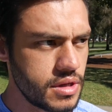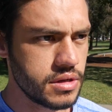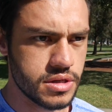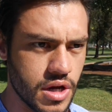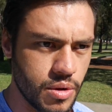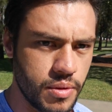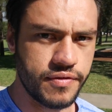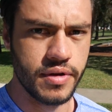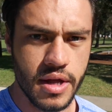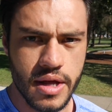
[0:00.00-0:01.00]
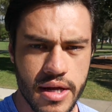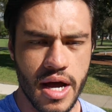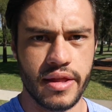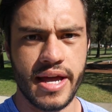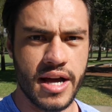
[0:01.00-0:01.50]
So we've
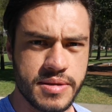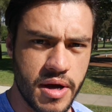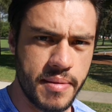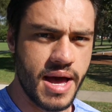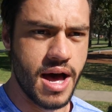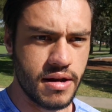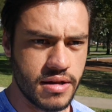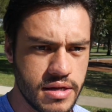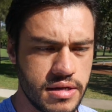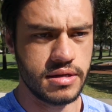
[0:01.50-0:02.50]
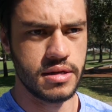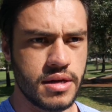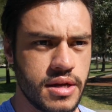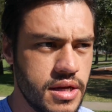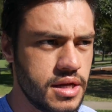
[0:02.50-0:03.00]
cut the calories by about
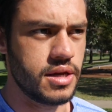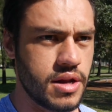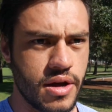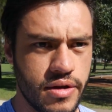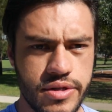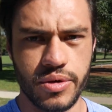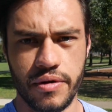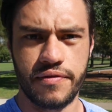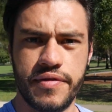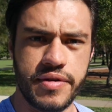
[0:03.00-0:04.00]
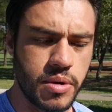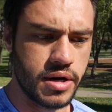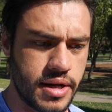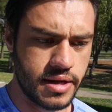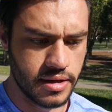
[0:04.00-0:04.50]

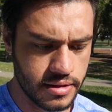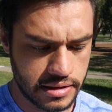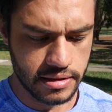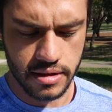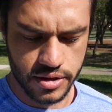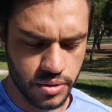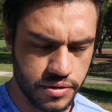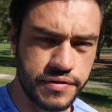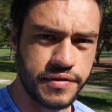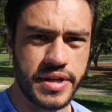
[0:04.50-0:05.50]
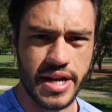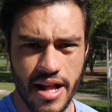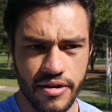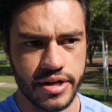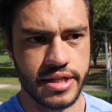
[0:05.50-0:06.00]
250
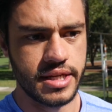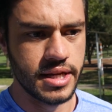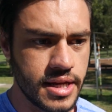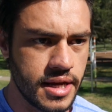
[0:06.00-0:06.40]
calories.